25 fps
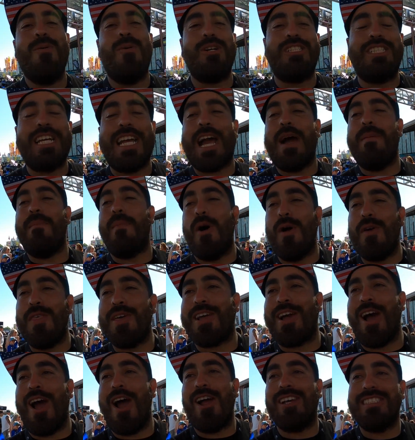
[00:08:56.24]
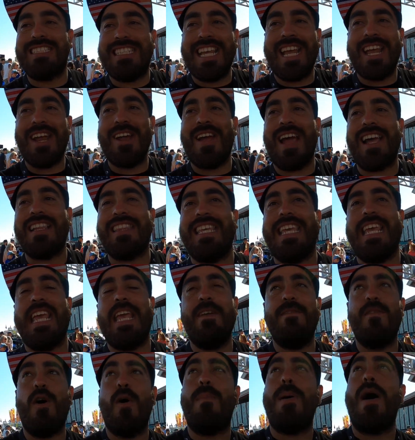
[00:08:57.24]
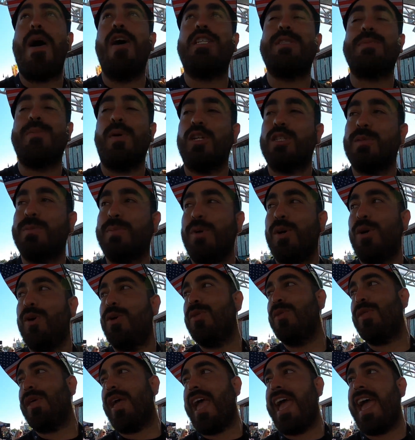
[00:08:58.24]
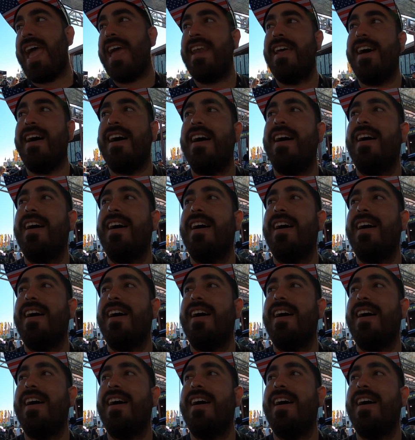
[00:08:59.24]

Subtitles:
We'll check out more of the cars here at the Evo Powersports booth, and